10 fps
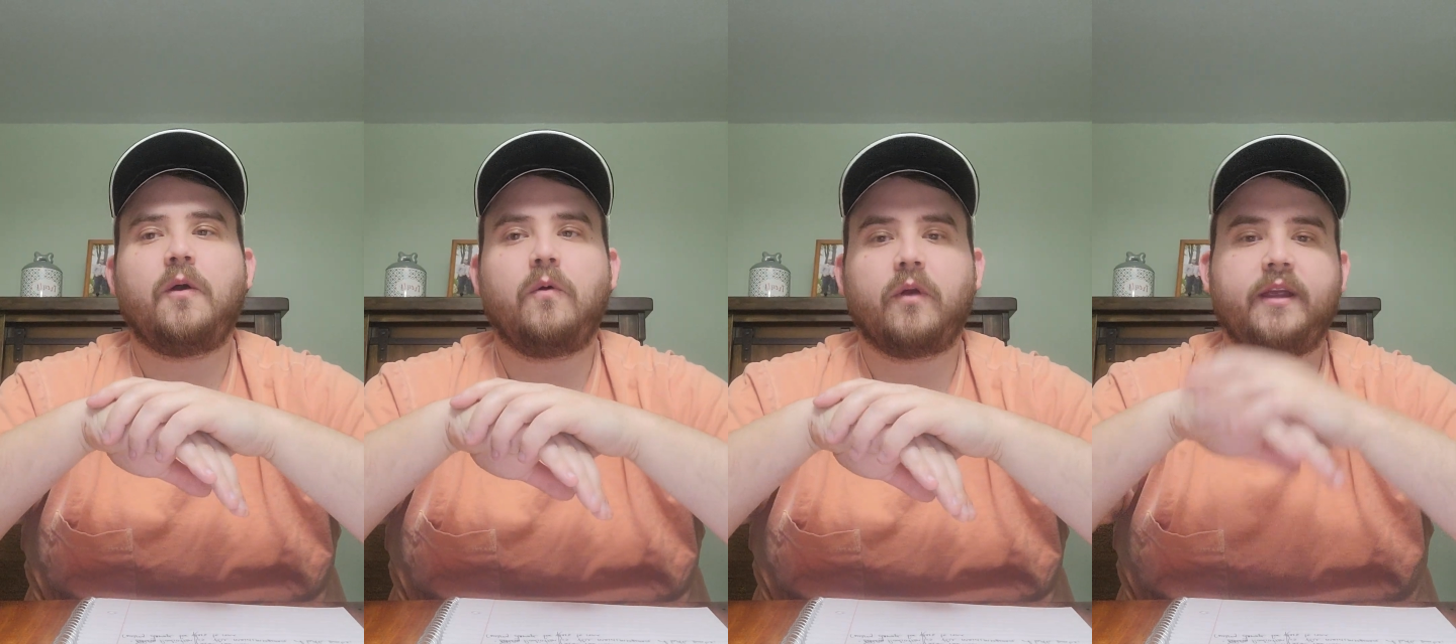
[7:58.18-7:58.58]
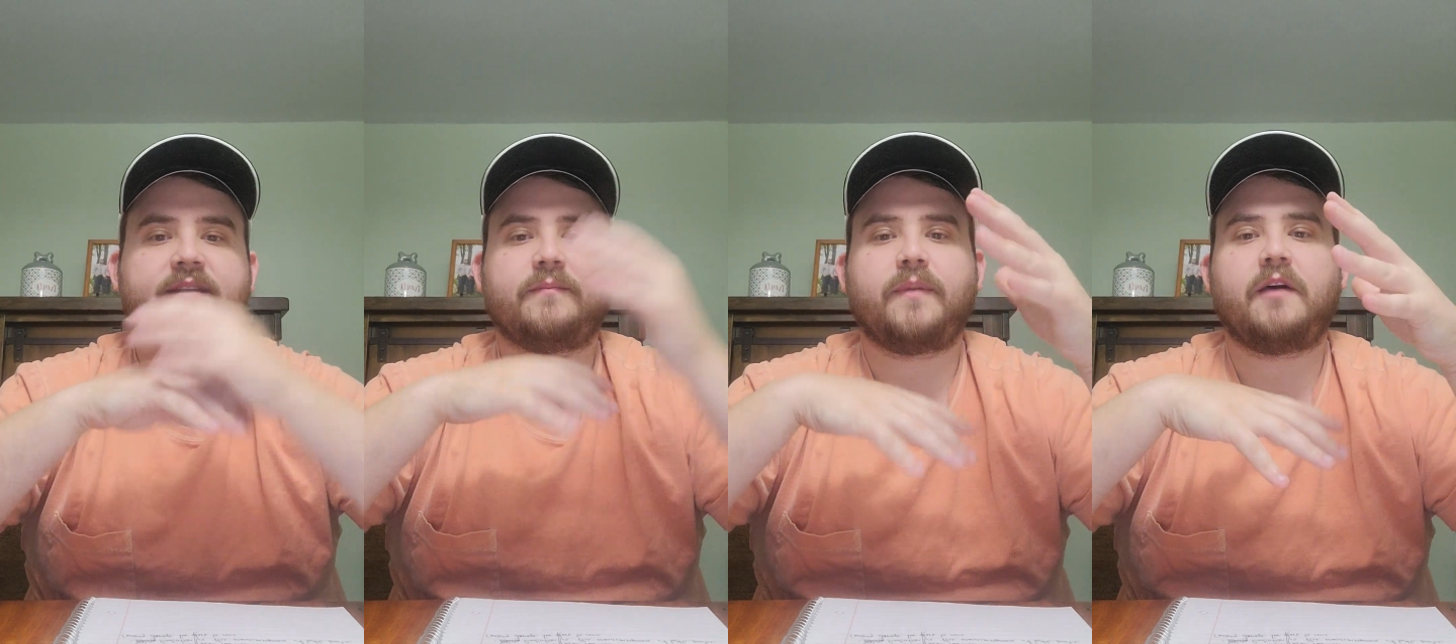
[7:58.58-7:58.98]
or
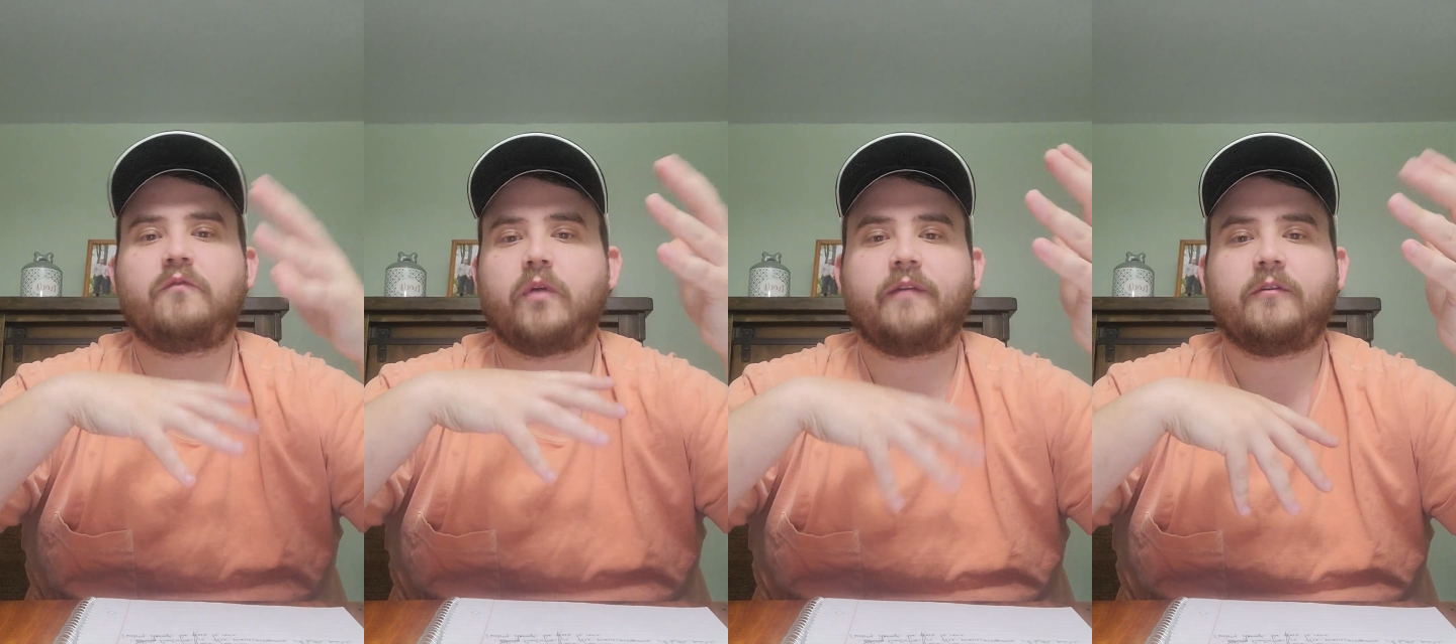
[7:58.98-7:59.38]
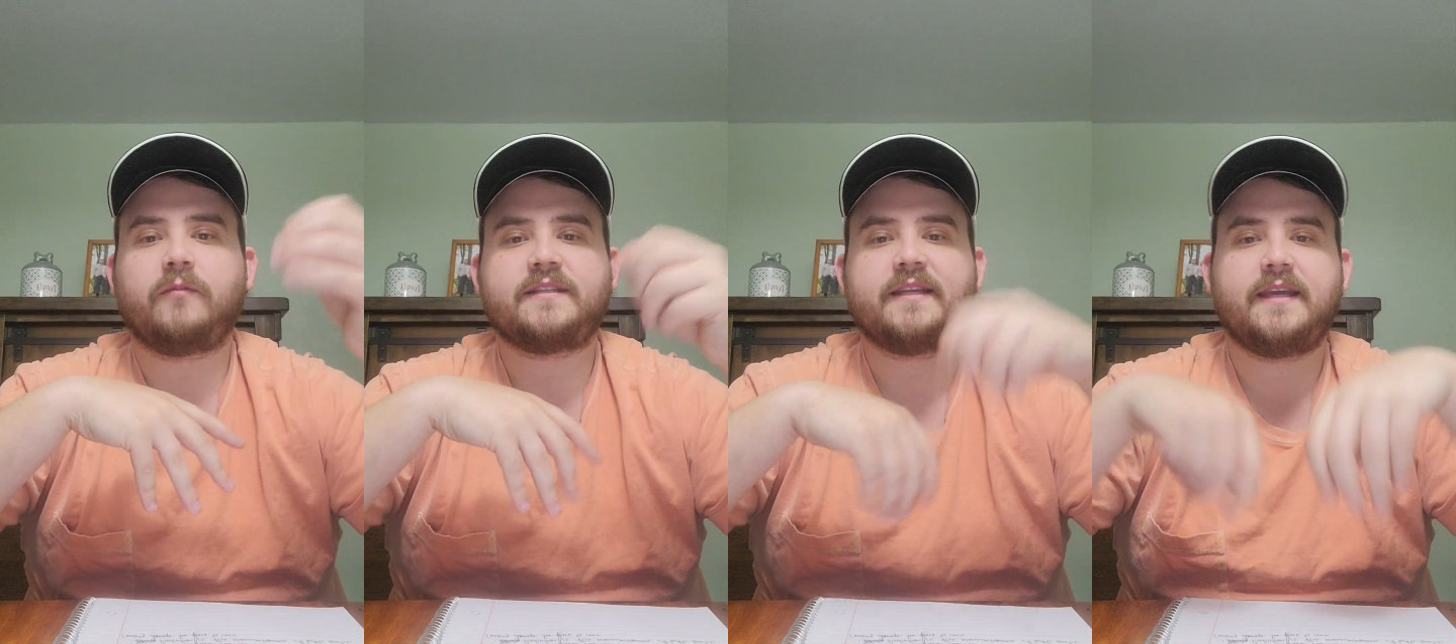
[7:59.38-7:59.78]
hits above wherever it
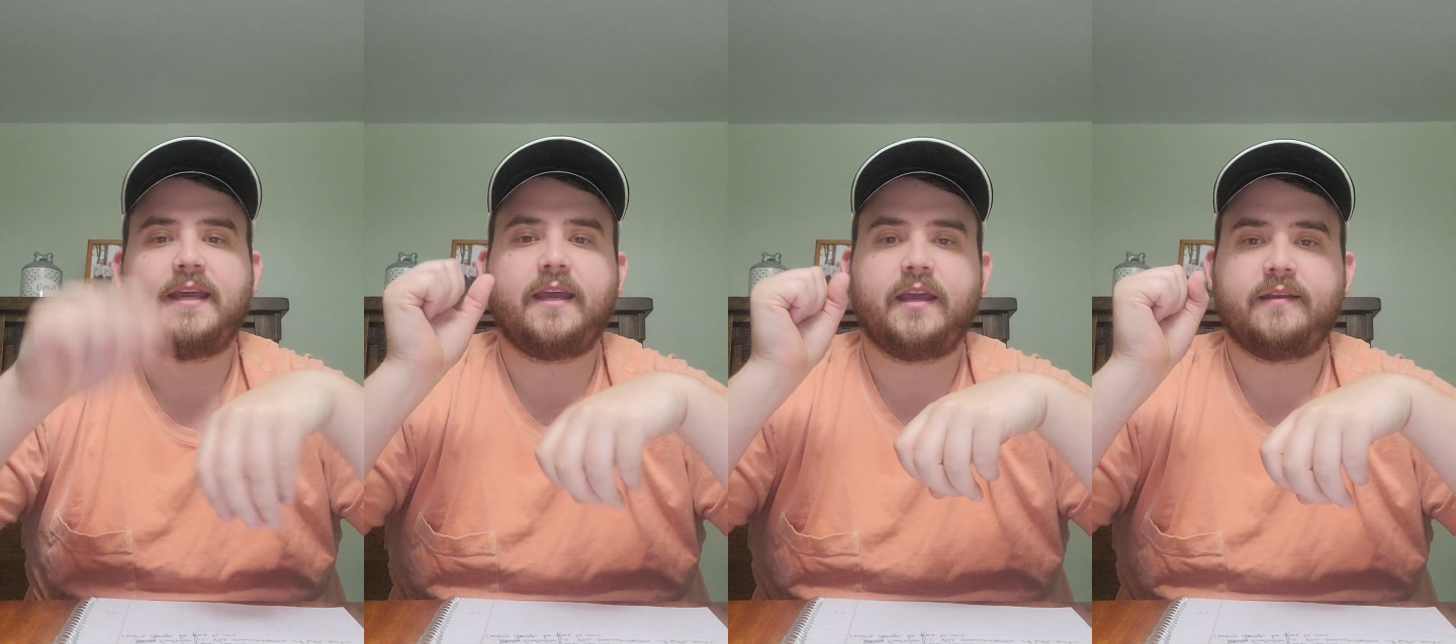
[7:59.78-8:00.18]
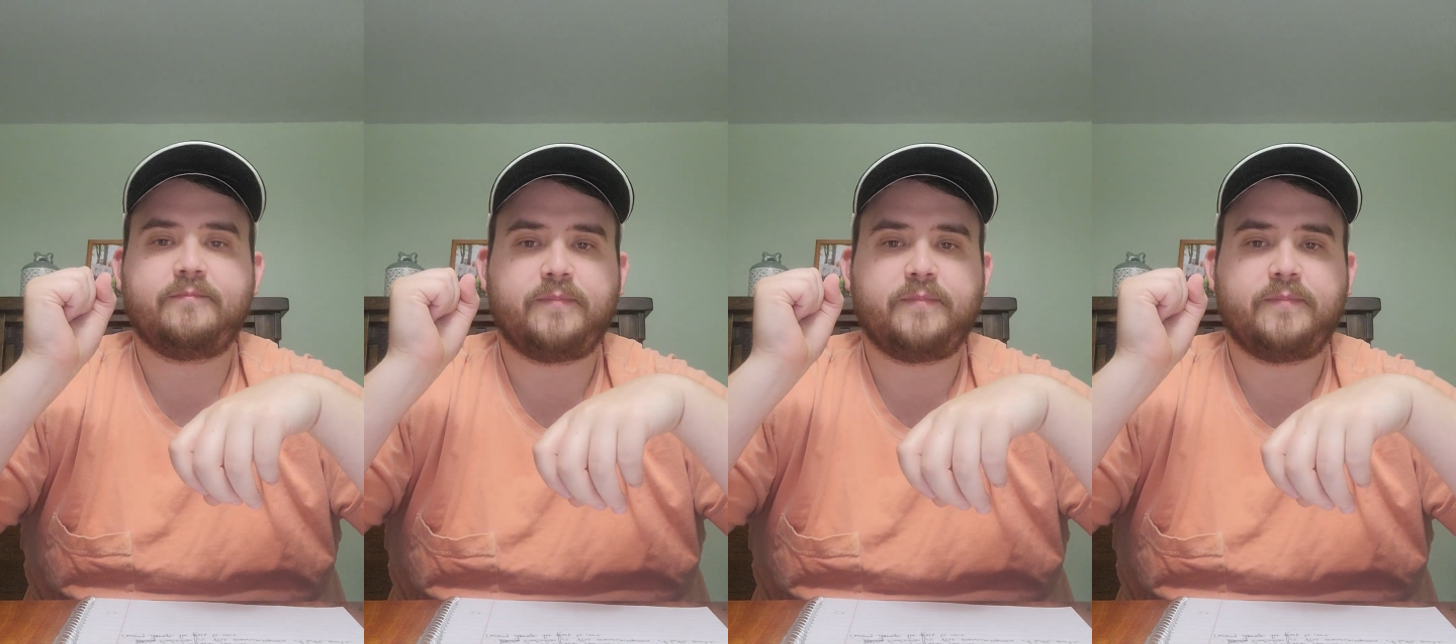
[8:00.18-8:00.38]
wants to hit, it